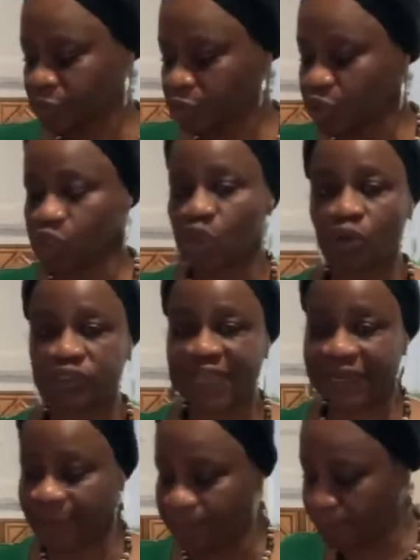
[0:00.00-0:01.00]
you know
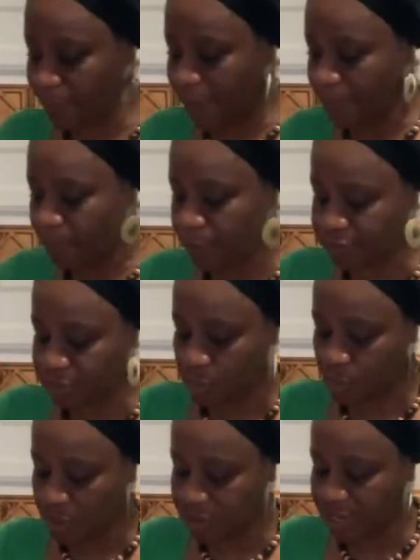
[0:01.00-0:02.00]
that I put the
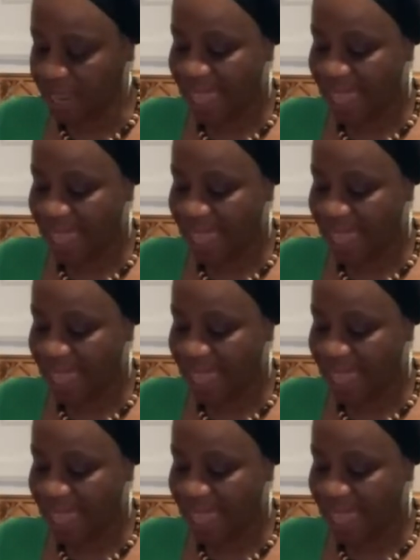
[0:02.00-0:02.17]
water